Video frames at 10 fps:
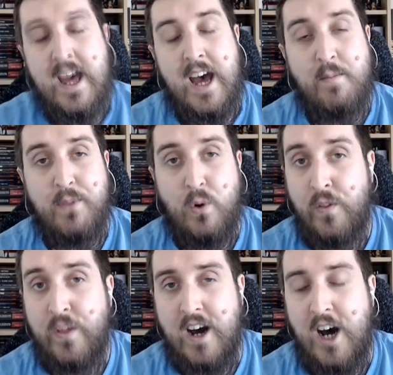
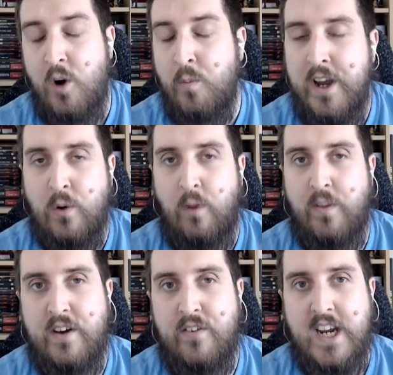All the artwork and all
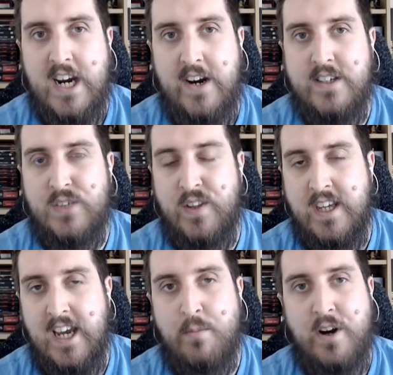of the different characters for the
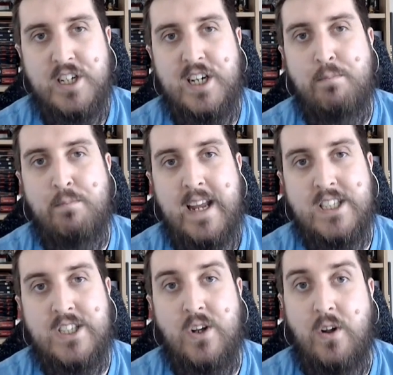game are actually
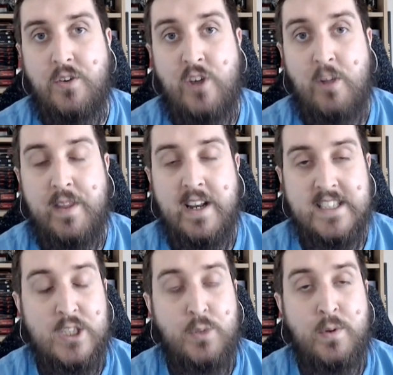based on some that
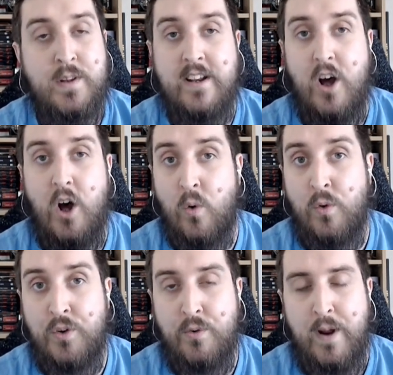exist within
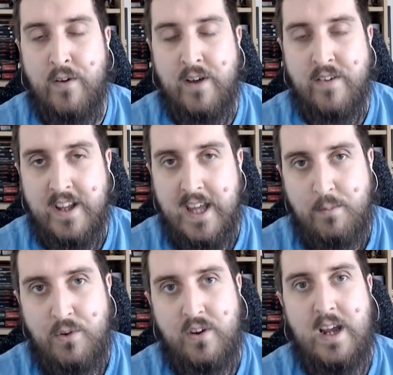old Red Raven
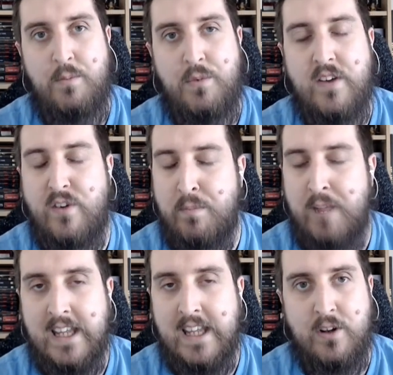games. So if you've
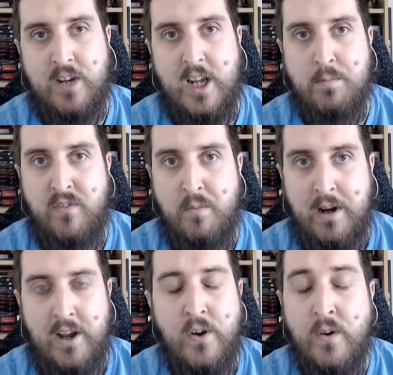played games like Above and
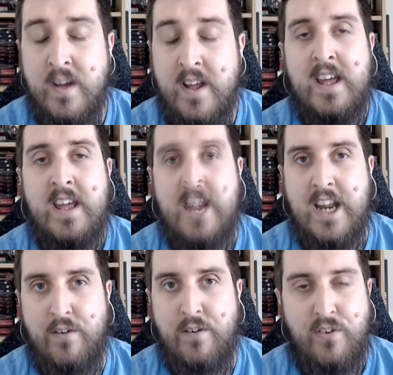Below,
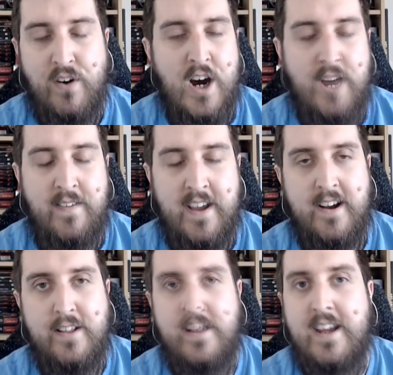Near and Far, and that
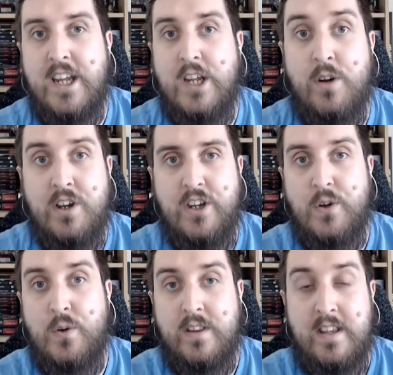kind of thing, you can
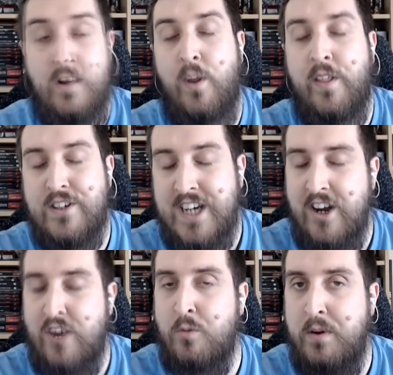use all of those
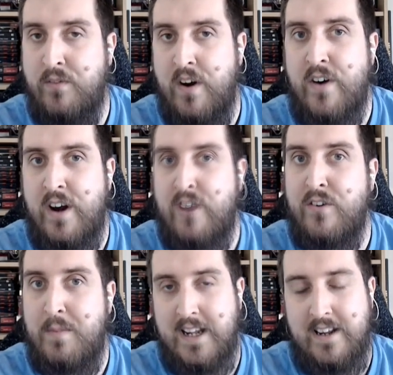characters will be very, very
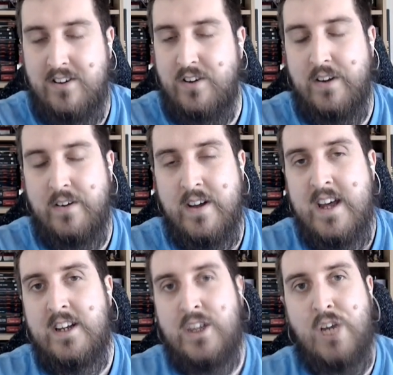familiar to you.
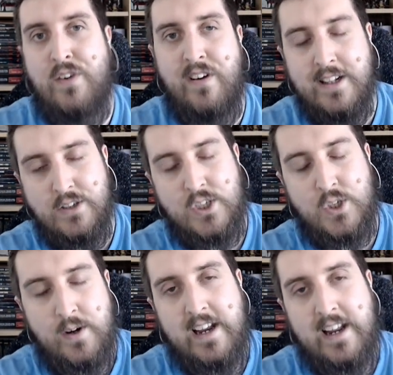So if you like those
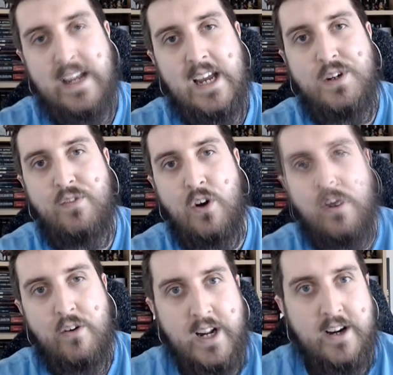storytelling games, you've got a
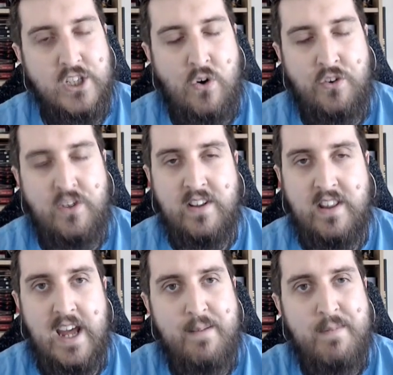really nice crossover
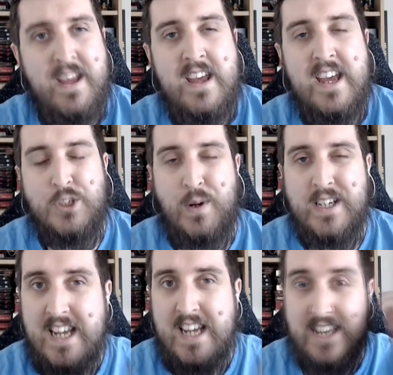there. As well
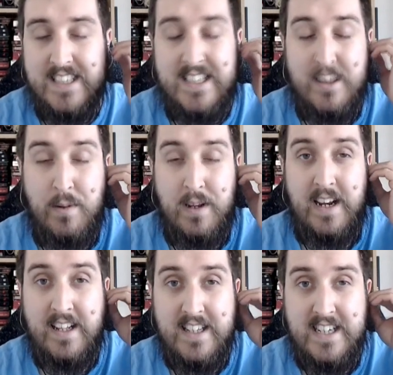as that, as I said at the
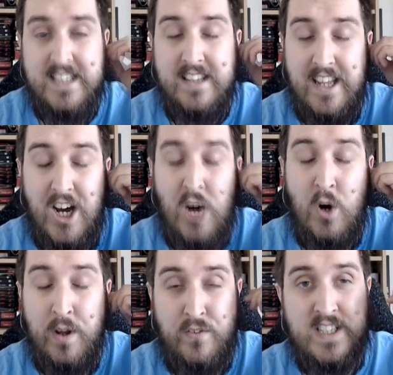beginning of this, the
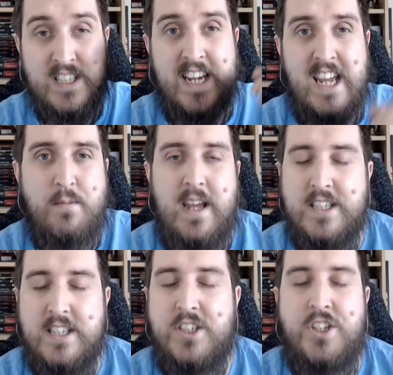artwork for this game
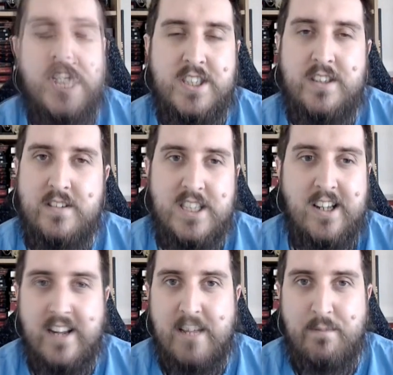is just
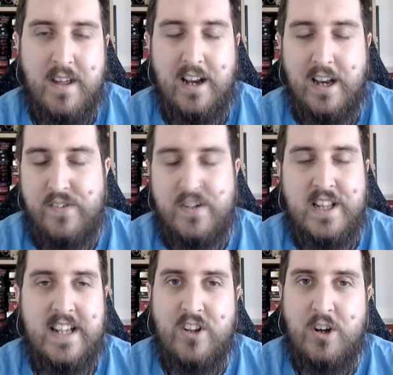stunning. I love
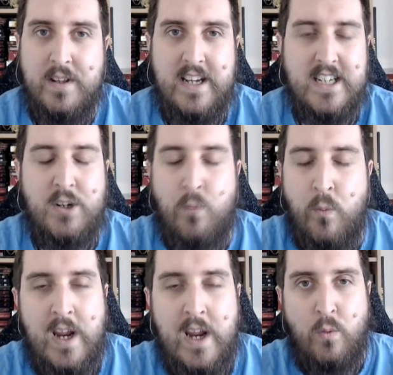everything they've done with it. It's a
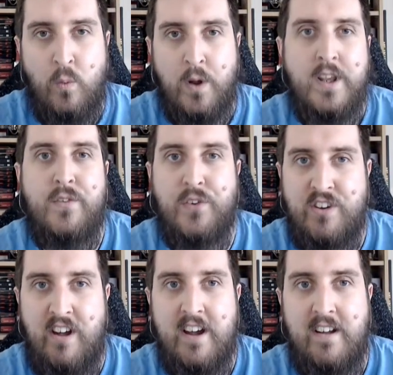really wonderful
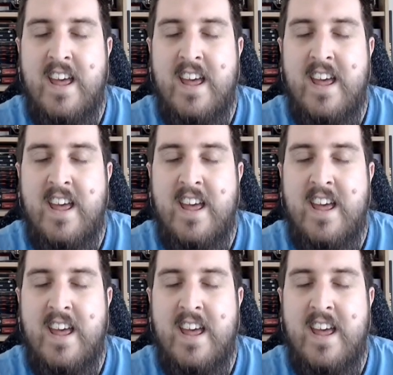style,